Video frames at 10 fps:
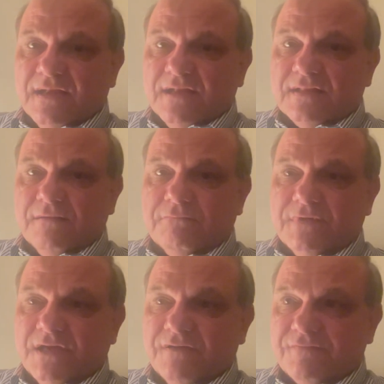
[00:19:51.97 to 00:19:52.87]
that
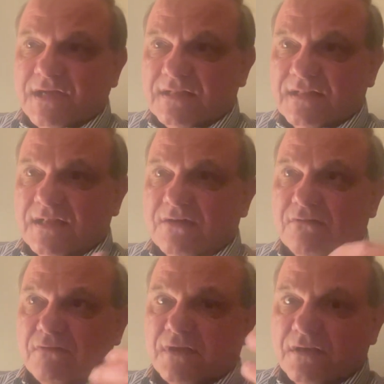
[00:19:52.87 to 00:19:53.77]
we have gotten
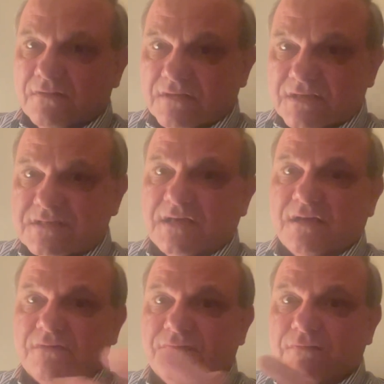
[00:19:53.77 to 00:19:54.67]
now into this
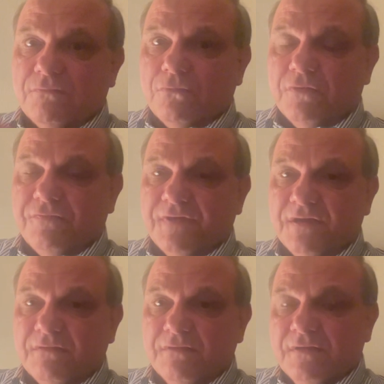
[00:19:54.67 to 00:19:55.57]
kind of a
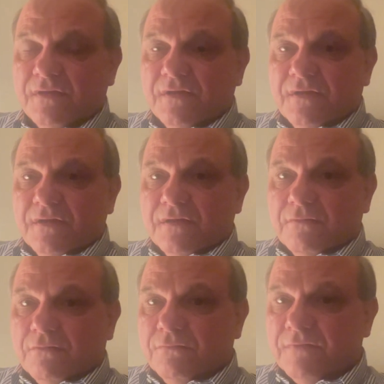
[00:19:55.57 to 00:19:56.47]
warfare
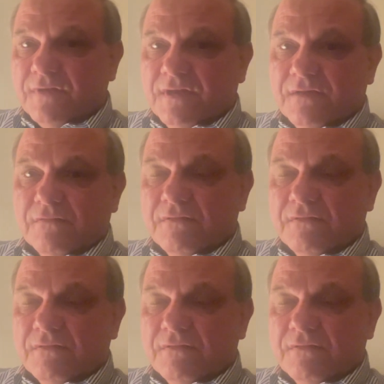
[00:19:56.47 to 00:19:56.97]
over there